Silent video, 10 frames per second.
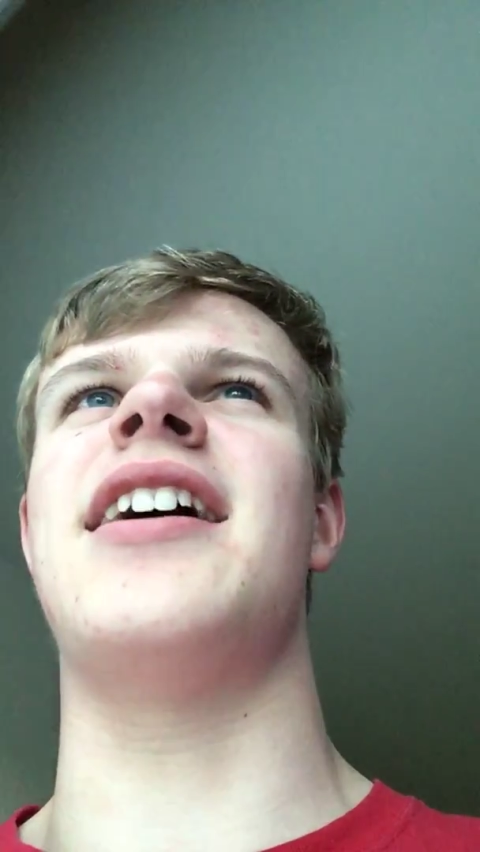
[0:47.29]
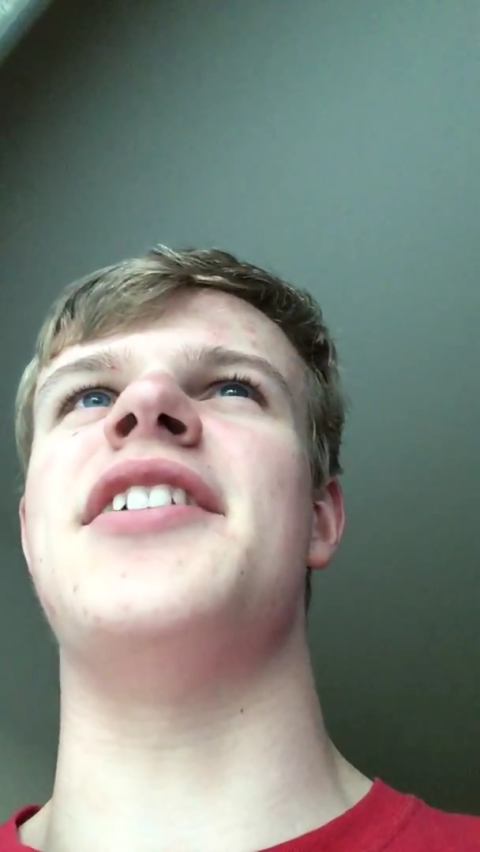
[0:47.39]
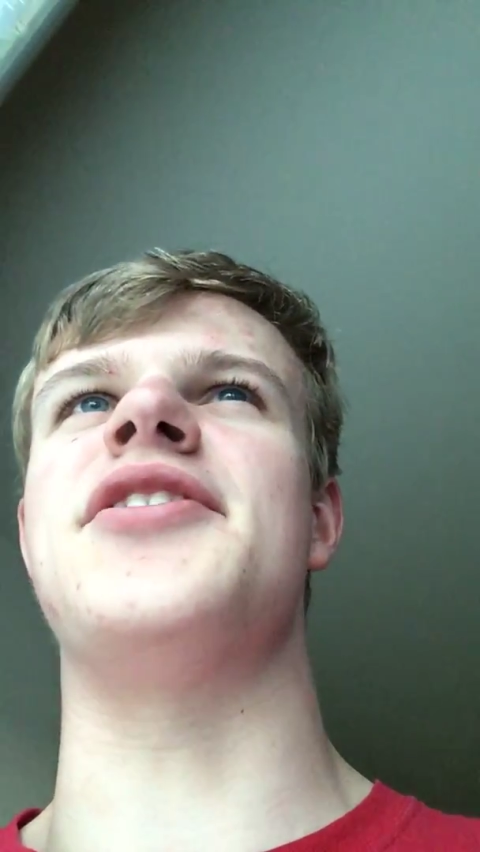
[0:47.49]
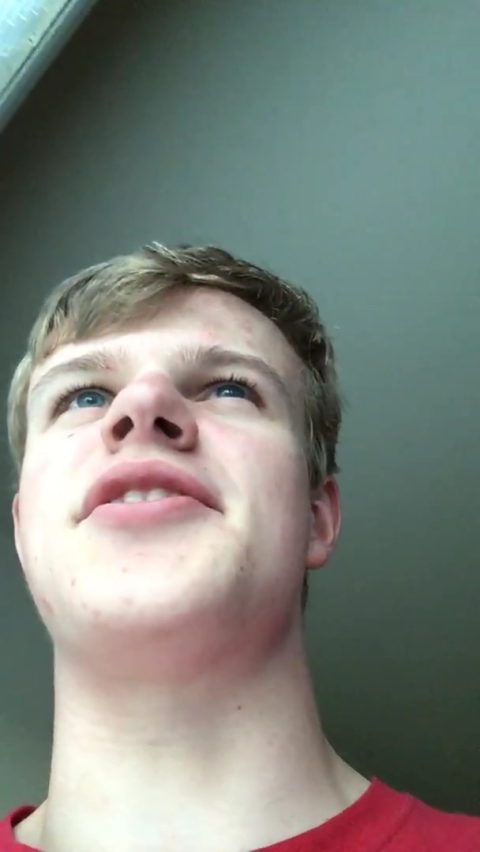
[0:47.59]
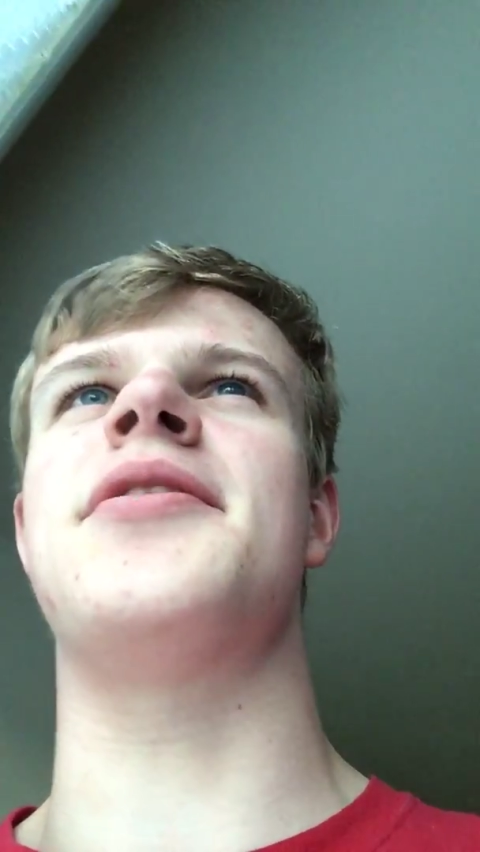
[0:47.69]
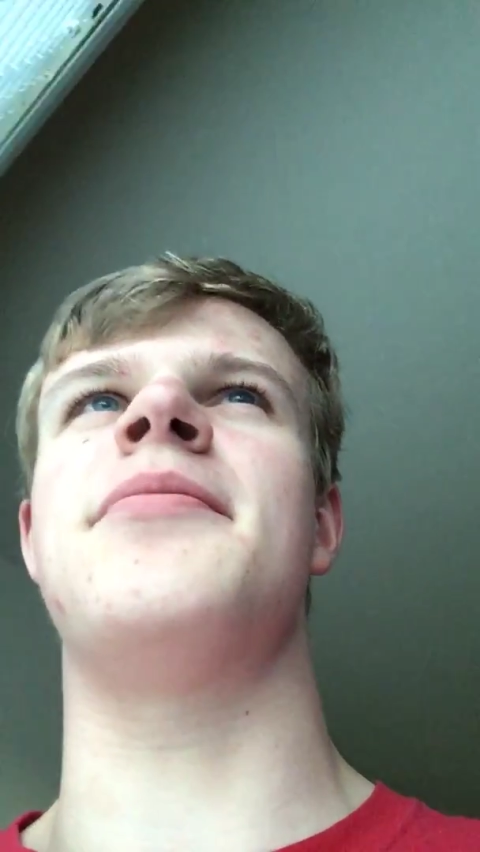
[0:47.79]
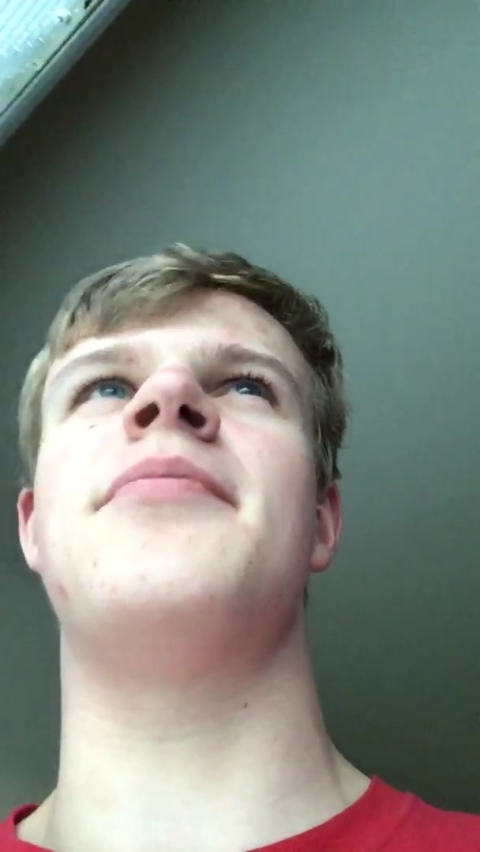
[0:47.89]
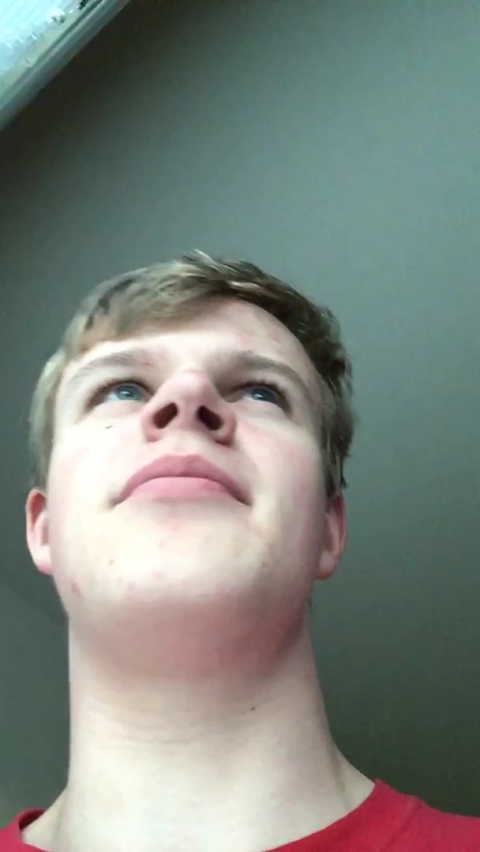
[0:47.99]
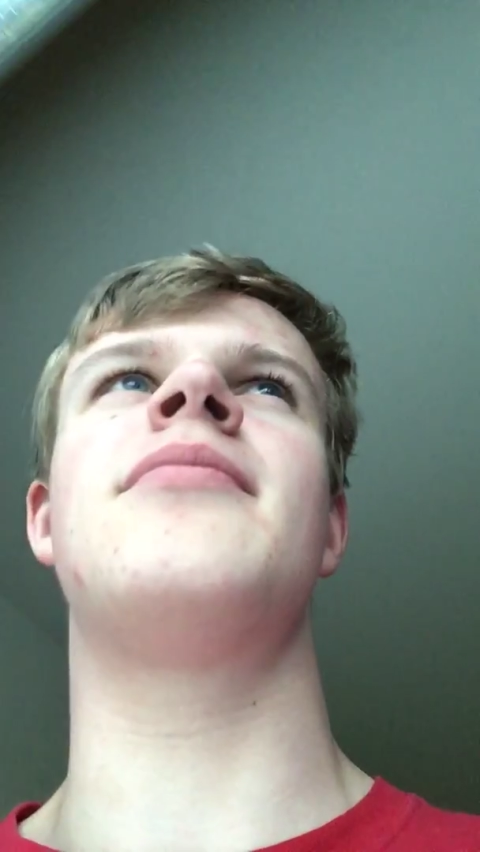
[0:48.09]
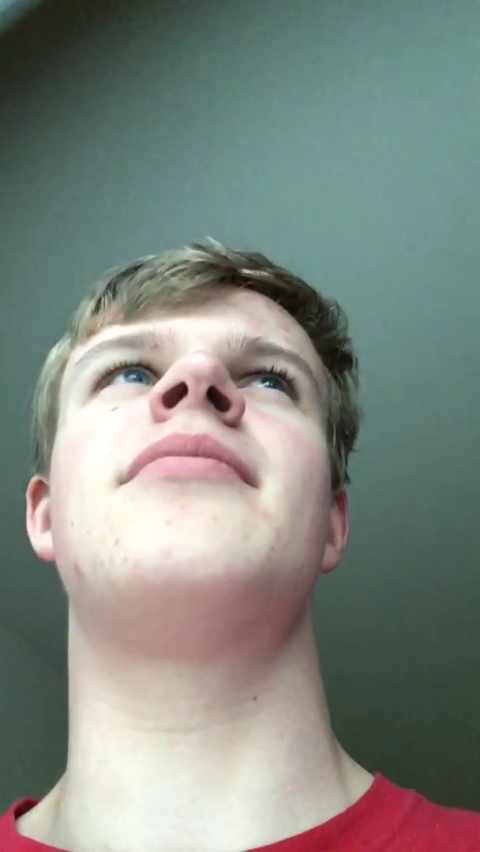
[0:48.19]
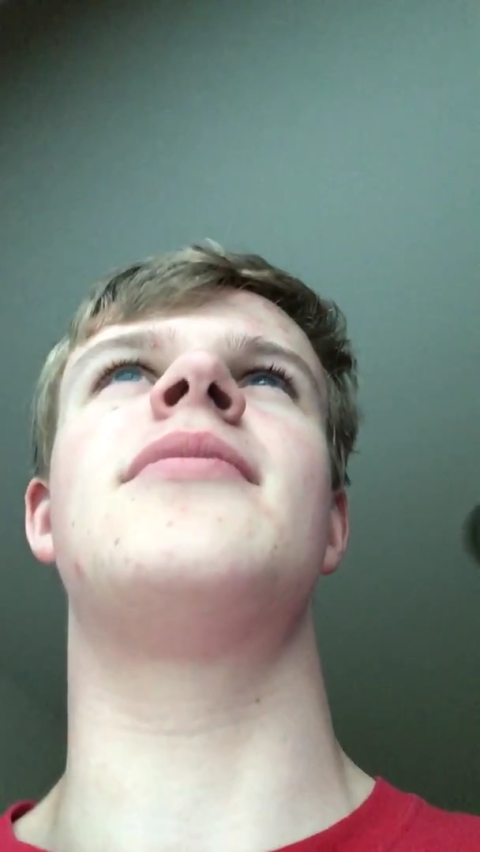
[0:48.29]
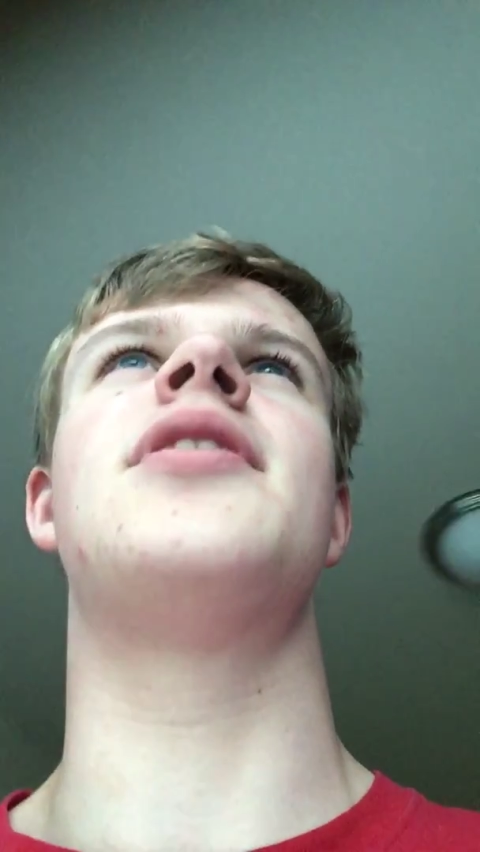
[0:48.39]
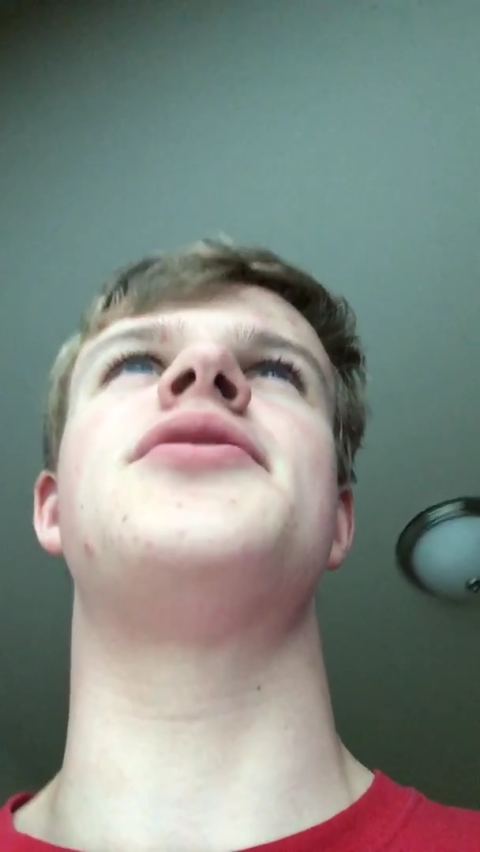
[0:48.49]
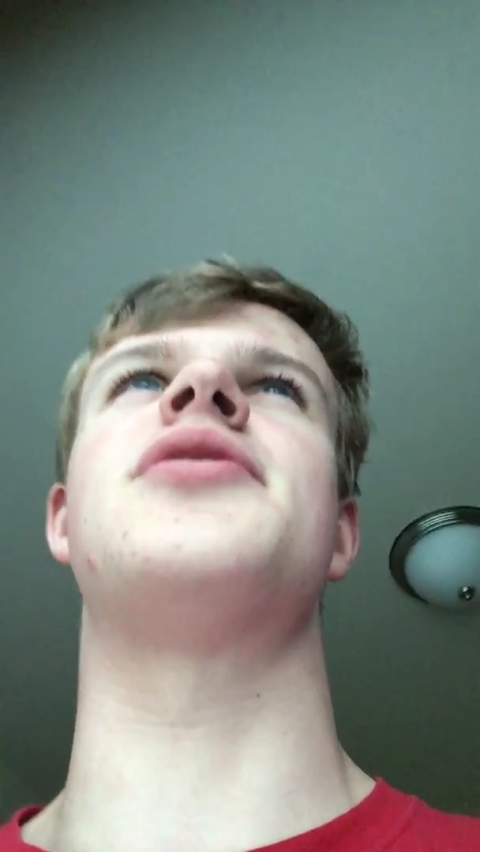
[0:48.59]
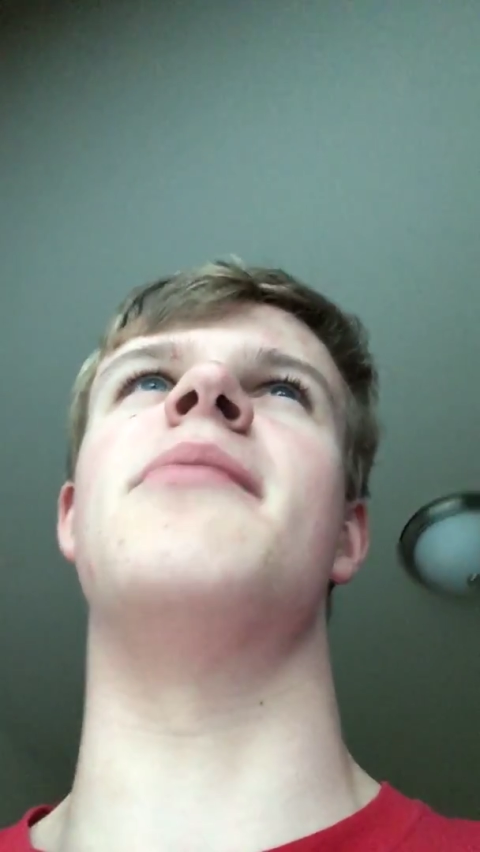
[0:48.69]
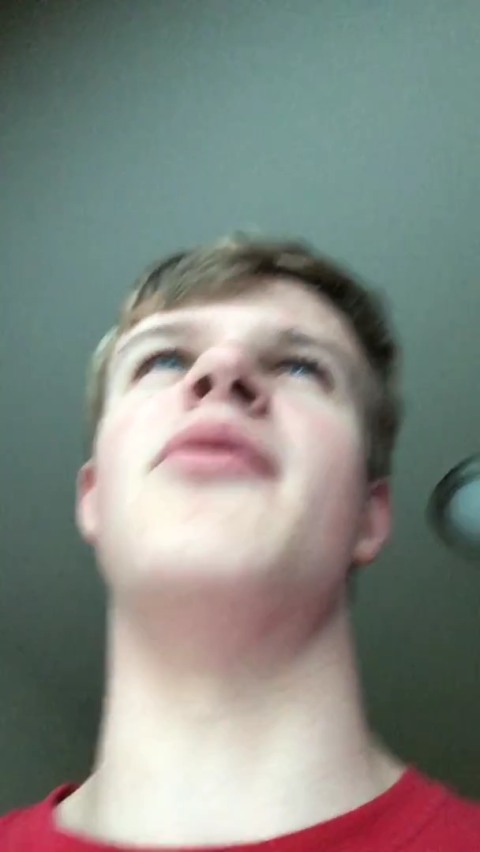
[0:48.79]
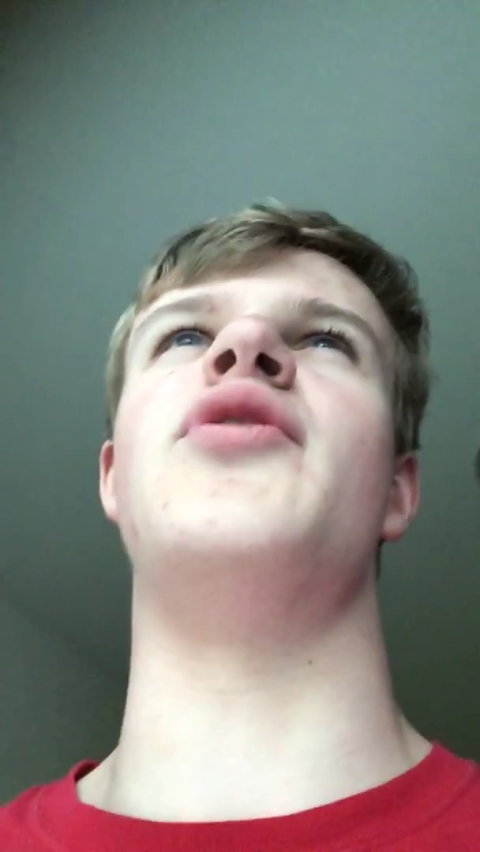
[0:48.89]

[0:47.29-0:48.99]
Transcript: as some